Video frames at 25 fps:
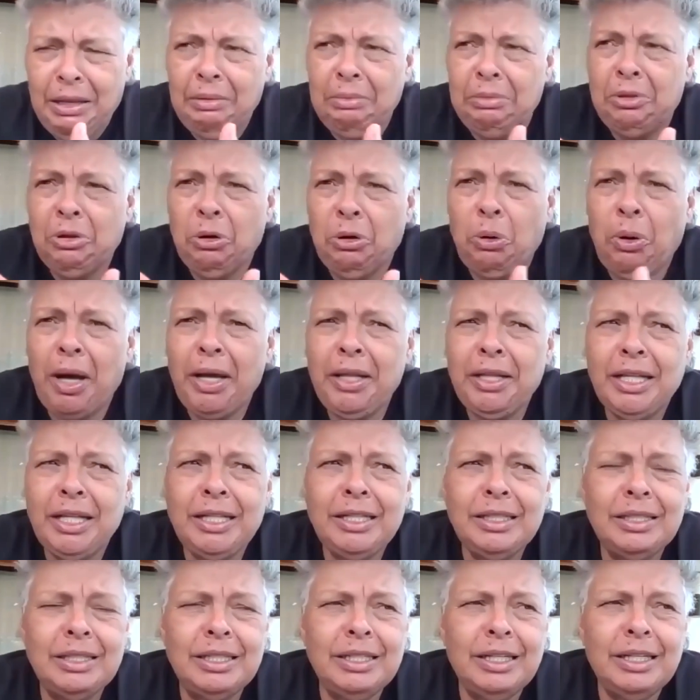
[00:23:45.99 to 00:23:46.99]
though I
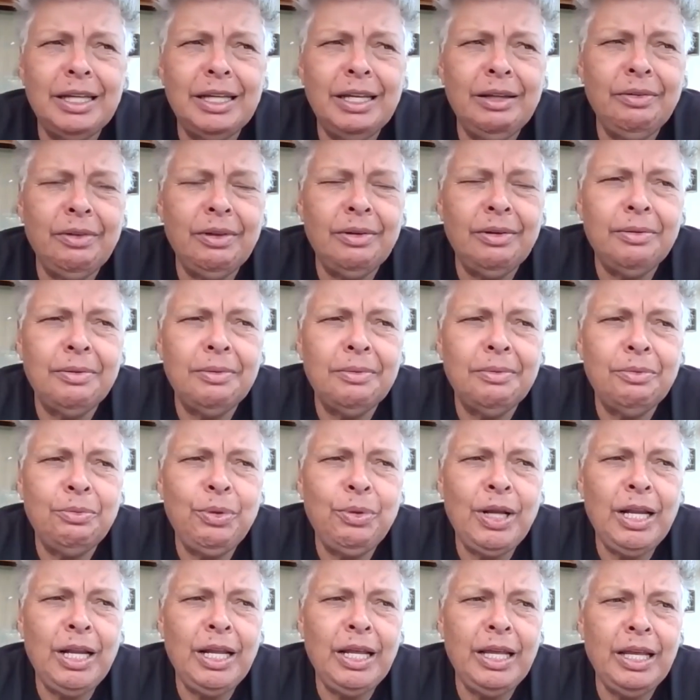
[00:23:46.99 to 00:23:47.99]
didn't
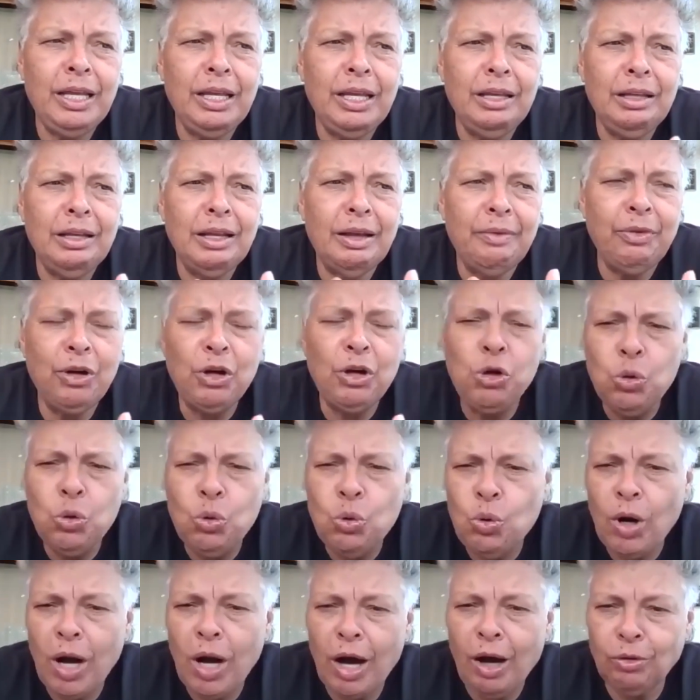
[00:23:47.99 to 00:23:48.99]
really ever
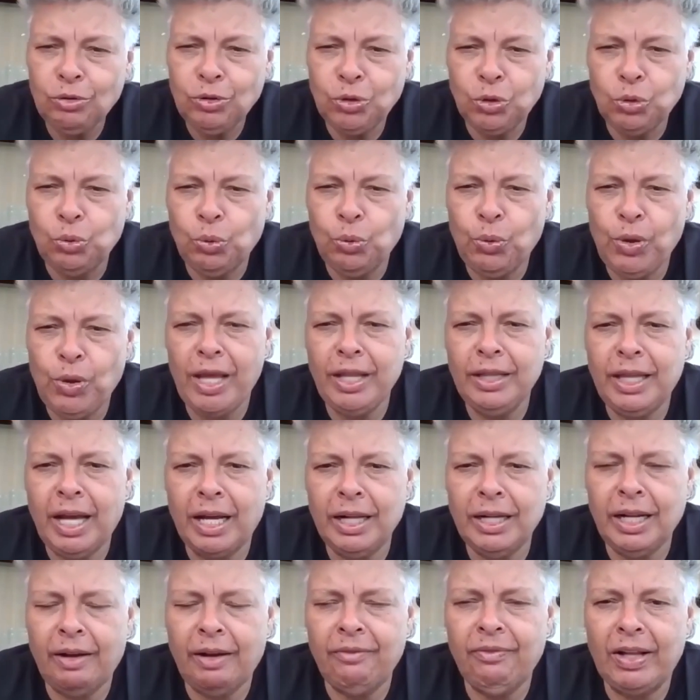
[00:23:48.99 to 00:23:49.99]
knew how to create
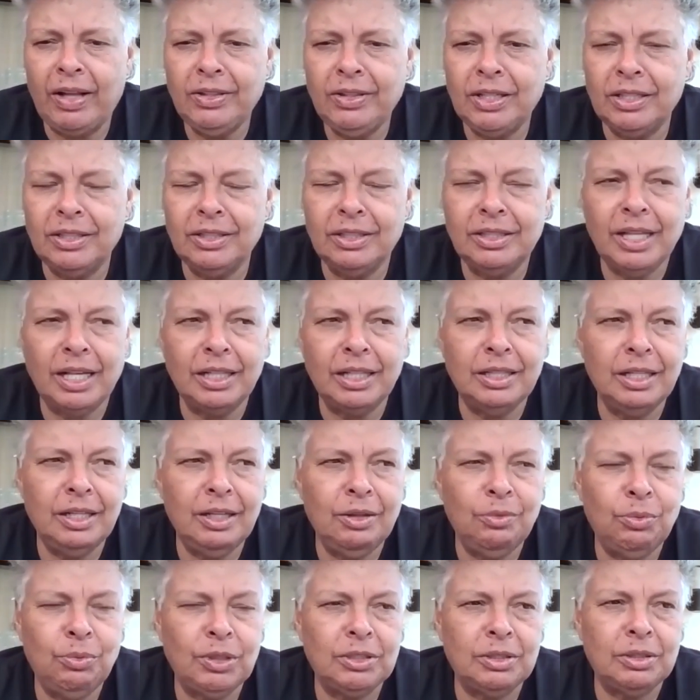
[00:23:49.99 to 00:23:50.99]
that abundance that
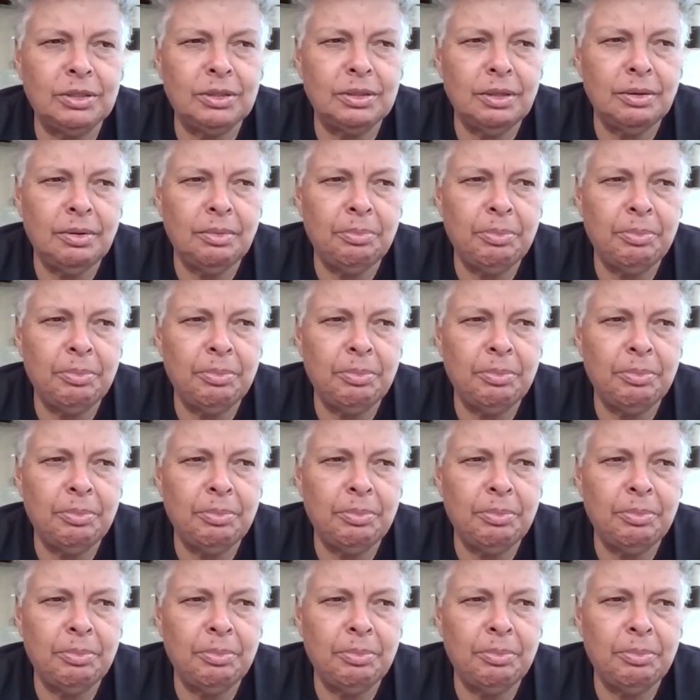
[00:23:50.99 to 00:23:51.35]
it was